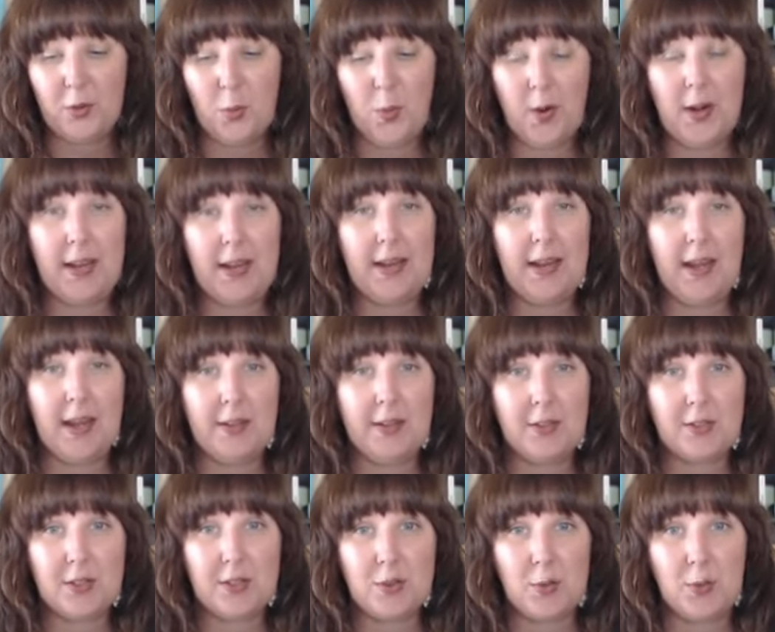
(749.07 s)

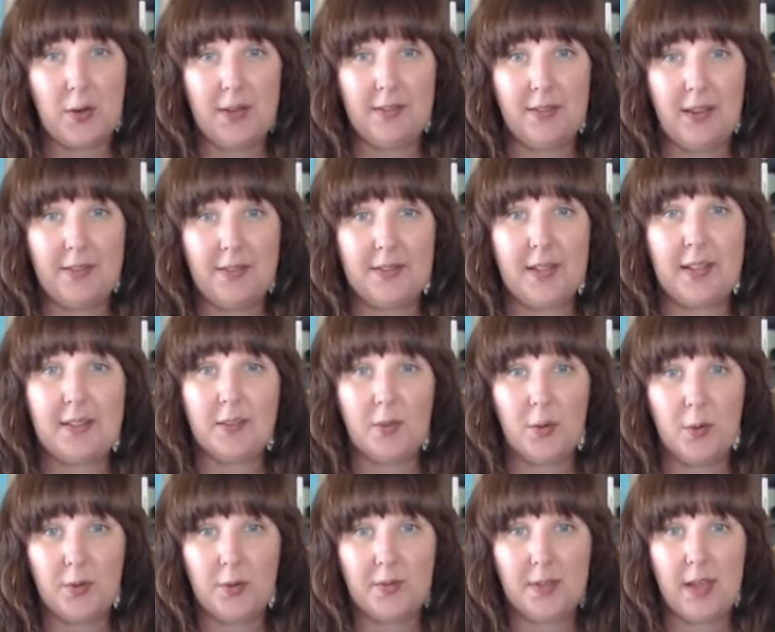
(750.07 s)
$20.25
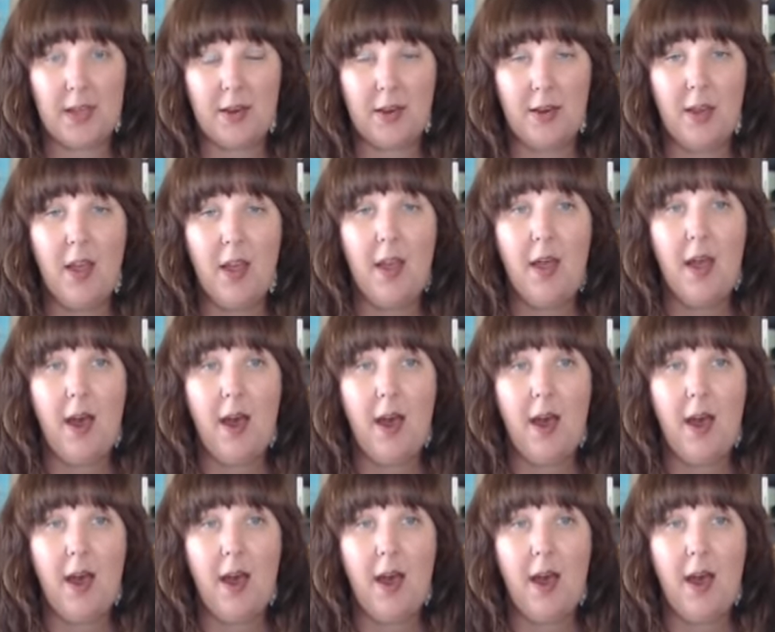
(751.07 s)
wholesale